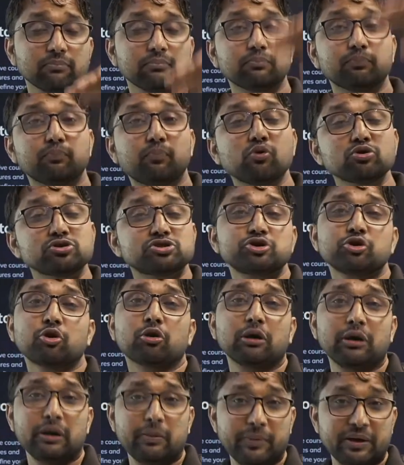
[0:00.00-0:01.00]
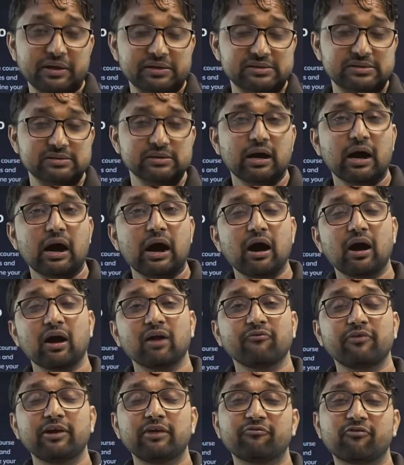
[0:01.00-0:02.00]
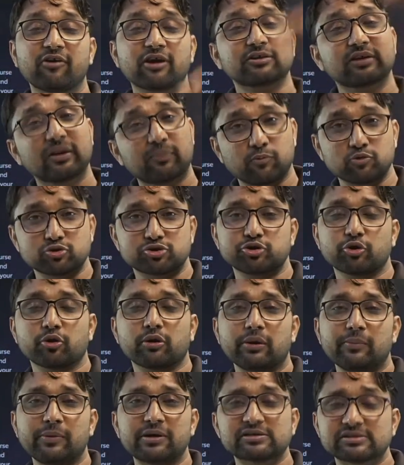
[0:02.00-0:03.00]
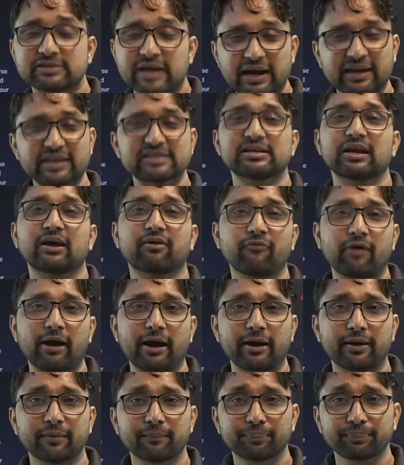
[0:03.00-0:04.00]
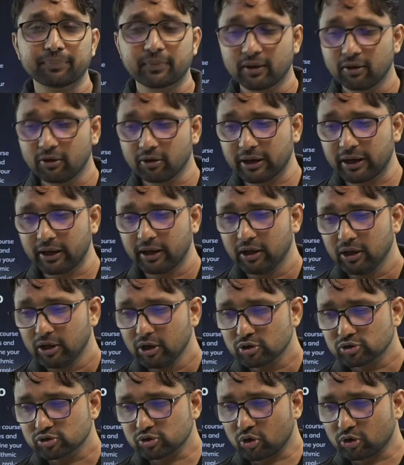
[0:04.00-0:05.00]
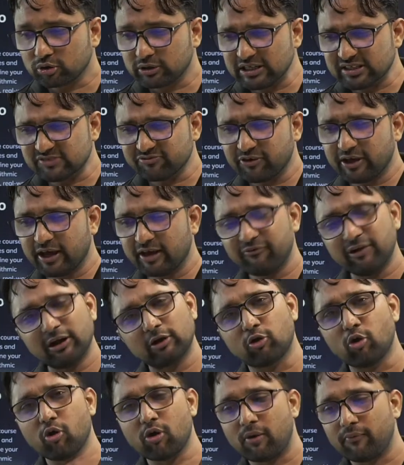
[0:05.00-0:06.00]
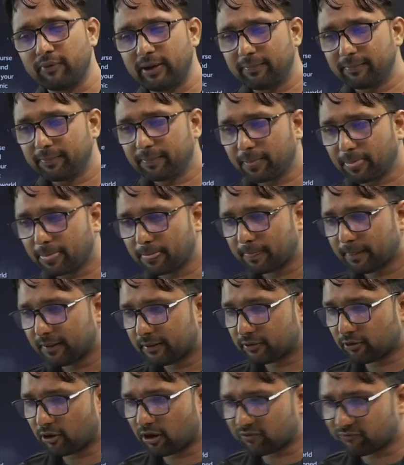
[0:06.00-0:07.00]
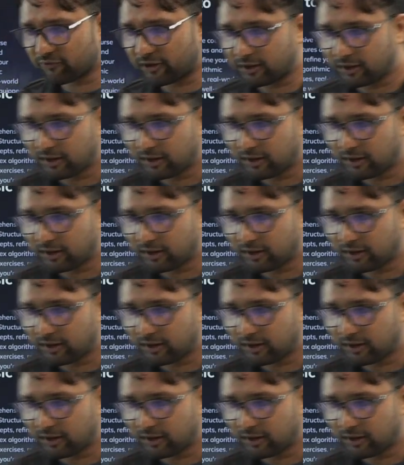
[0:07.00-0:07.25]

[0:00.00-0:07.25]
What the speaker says: push your limits. Hard will further push your limits. That is required. Okay. So this fear will go away. Don't worry.